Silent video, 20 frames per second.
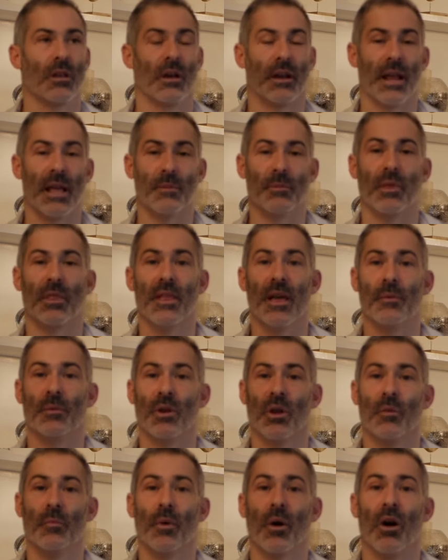name of them, you
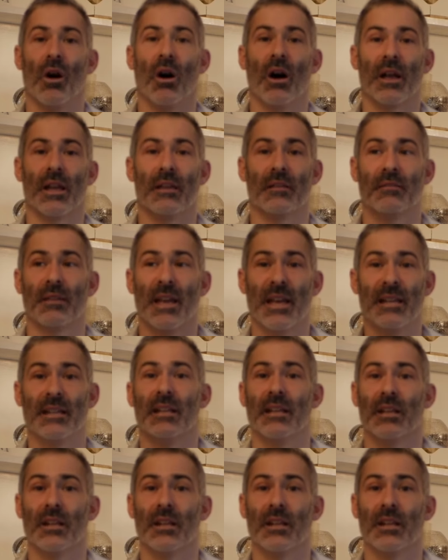know, but I hid it.